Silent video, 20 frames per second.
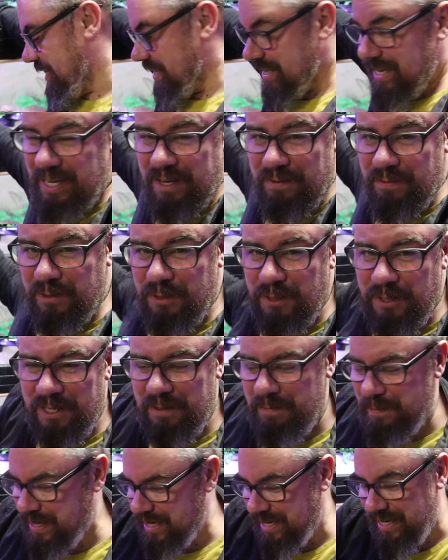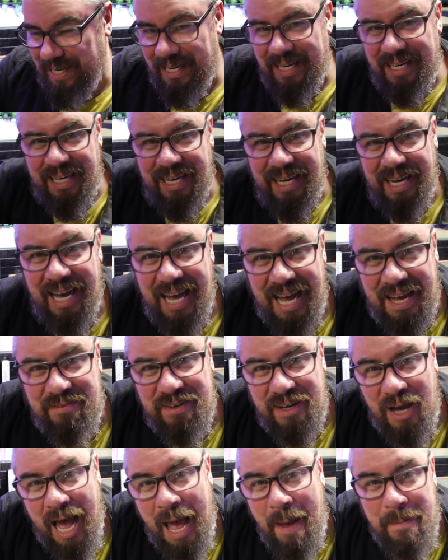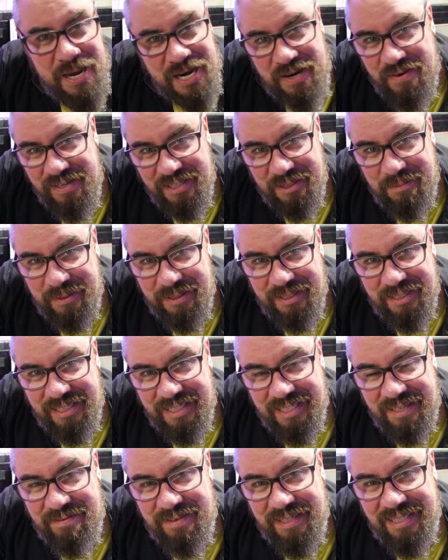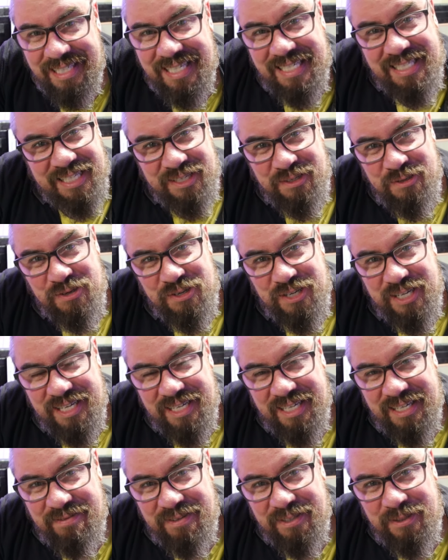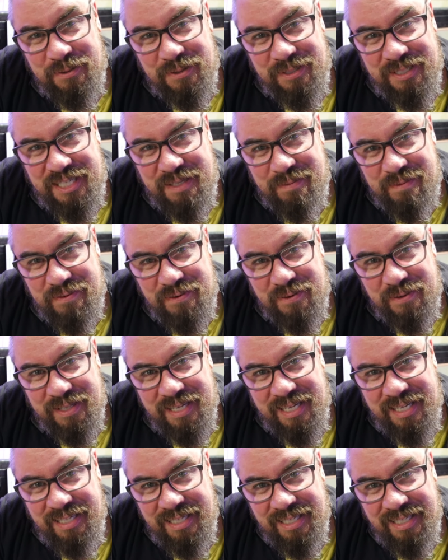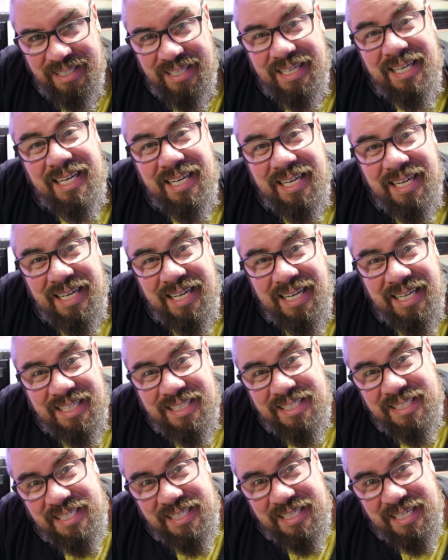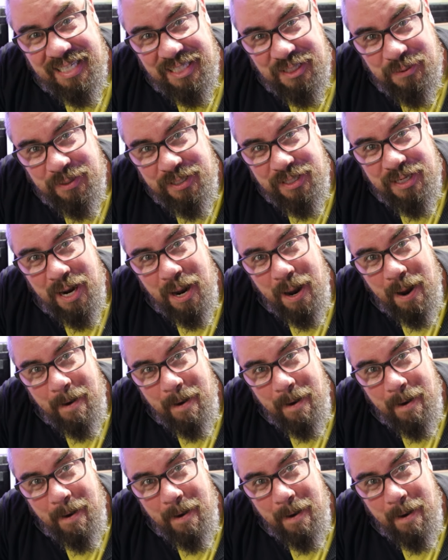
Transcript: Thank you for joining me. Have a happy Christmas and a fantastic new year if I don't see you before then. See you in the next one.